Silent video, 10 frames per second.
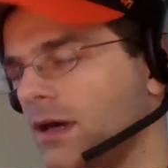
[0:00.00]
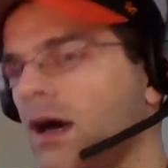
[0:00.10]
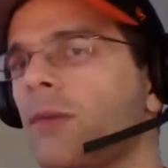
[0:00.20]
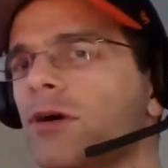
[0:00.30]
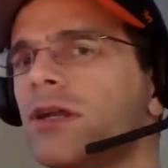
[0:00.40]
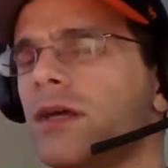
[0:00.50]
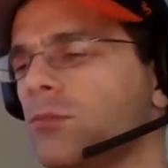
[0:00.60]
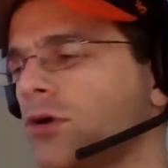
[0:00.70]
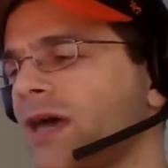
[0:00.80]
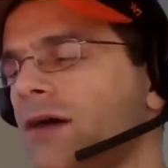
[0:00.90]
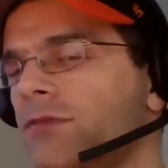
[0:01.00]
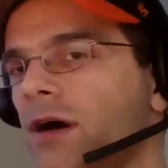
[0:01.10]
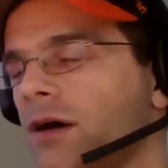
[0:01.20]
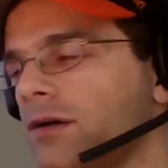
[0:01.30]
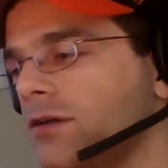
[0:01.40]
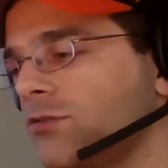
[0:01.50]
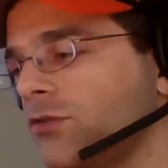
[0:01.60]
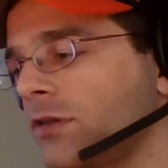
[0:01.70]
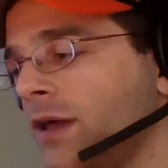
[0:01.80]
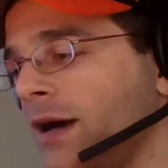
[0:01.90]
I'm going to get more caviar,
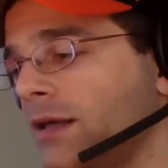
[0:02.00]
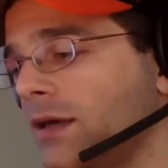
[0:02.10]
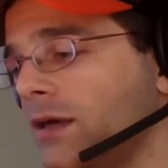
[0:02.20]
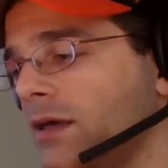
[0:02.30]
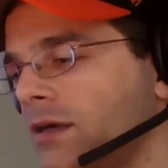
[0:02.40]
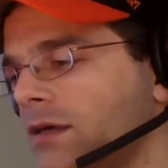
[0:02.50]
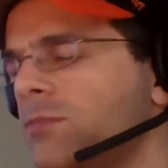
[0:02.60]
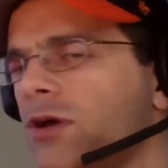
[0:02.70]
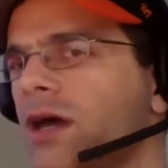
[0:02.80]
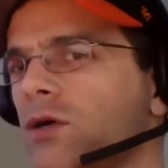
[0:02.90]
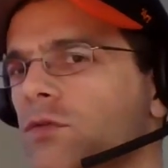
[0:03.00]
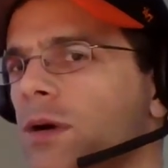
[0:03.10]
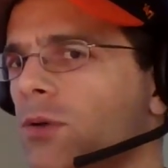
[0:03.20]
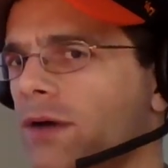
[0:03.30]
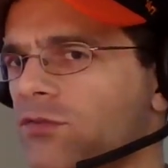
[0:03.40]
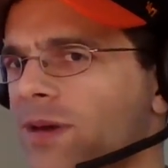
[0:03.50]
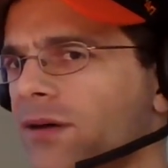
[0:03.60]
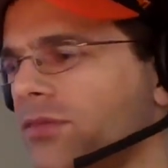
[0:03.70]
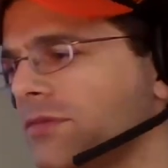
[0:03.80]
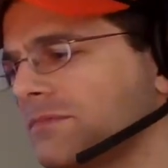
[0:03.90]
said Clyde. Keep your hand over my wife's
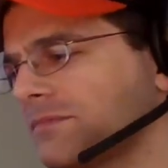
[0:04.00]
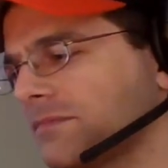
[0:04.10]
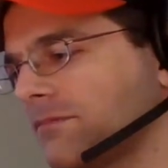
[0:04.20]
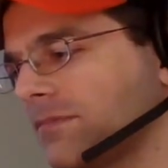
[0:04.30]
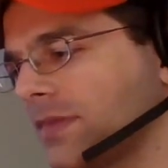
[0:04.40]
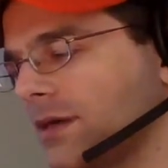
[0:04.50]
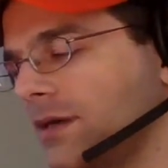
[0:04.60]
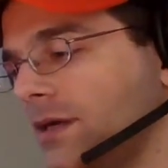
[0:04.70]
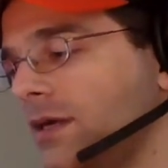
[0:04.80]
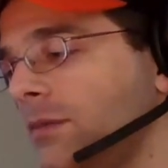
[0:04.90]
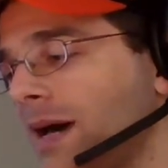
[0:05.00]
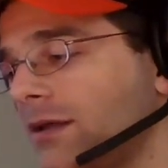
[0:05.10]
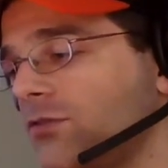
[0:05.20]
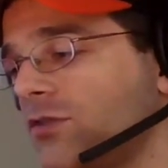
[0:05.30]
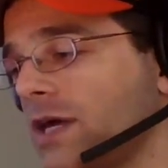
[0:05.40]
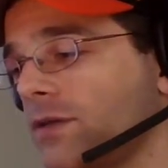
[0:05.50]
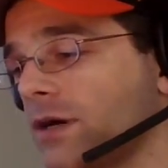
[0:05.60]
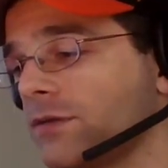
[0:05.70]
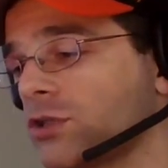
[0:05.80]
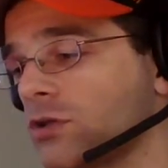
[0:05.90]
mouth. He patted Stanley
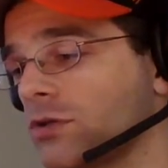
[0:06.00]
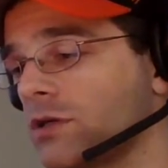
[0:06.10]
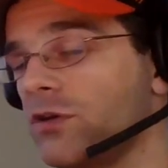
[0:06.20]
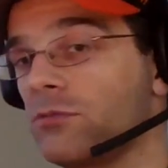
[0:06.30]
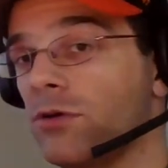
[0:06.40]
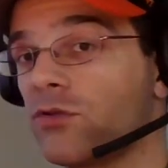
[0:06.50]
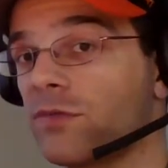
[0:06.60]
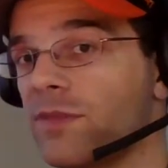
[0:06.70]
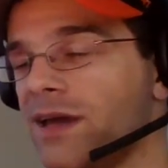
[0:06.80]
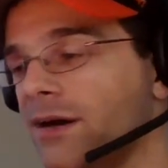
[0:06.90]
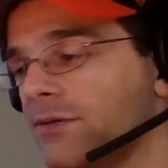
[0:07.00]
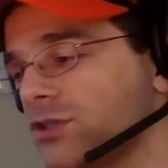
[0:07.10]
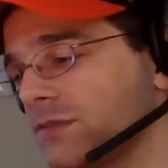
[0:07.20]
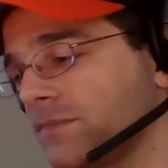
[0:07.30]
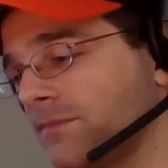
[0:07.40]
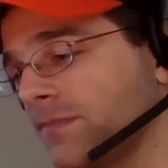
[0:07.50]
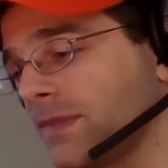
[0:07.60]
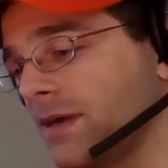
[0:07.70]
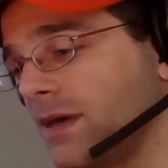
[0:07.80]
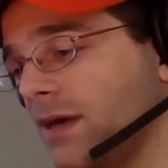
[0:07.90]
on the shoulder as he rose from the couch.
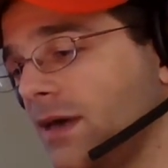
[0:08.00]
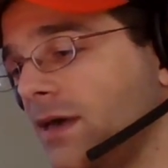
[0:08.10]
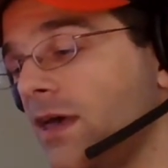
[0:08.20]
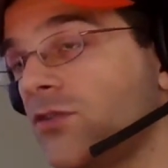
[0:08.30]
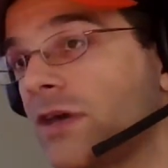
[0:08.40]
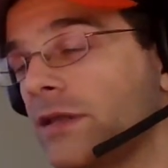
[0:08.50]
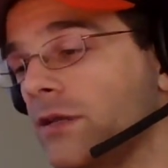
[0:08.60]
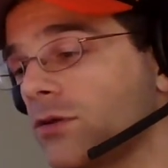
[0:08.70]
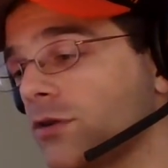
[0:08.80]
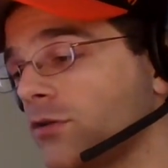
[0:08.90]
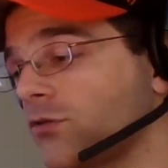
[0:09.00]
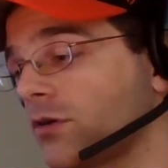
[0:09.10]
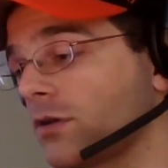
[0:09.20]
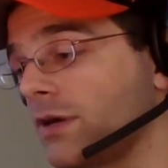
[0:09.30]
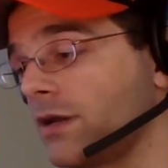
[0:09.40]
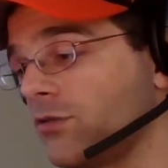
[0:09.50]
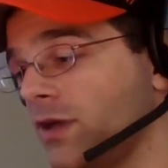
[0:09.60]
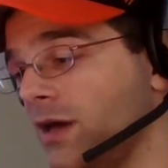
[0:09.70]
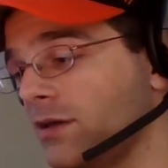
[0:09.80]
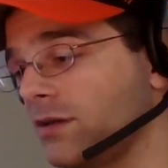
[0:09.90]
Stanley looked uncertainly at his
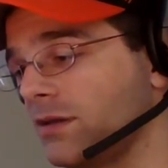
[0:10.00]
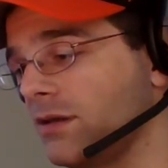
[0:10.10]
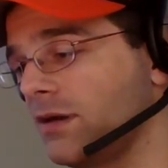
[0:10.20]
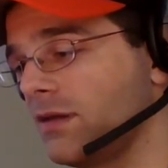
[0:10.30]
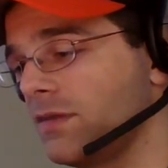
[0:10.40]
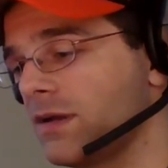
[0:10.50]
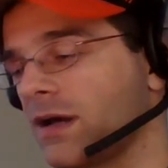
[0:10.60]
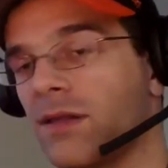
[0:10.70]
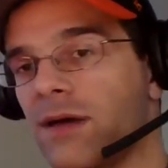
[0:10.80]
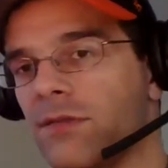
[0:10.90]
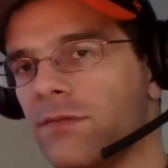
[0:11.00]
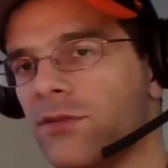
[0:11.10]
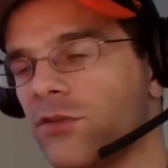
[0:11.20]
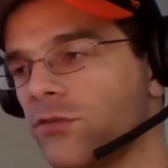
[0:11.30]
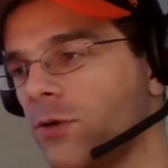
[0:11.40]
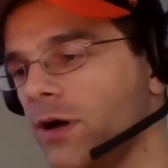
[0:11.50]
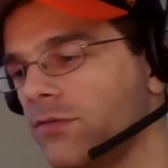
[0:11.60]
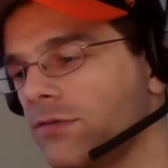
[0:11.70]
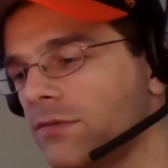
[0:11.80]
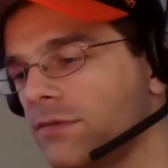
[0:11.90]
hand, then at Clyde Livingston's
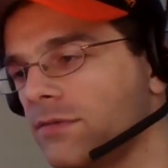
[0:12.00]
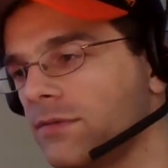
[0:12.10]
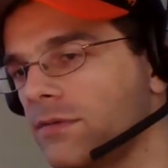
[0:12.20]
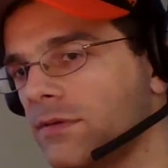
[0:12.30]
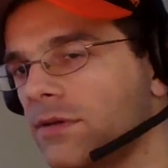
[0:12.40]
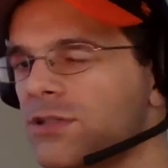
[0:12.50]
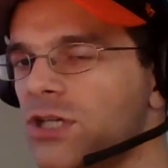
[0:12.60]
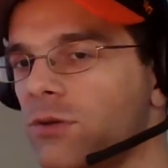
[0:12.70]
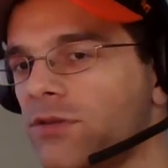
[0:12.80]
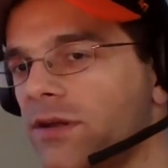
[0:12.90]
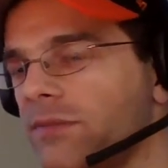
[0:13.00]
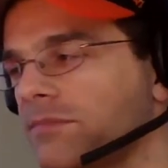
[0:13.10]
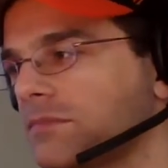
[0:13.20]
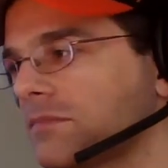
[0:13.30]
wife. She winked at him.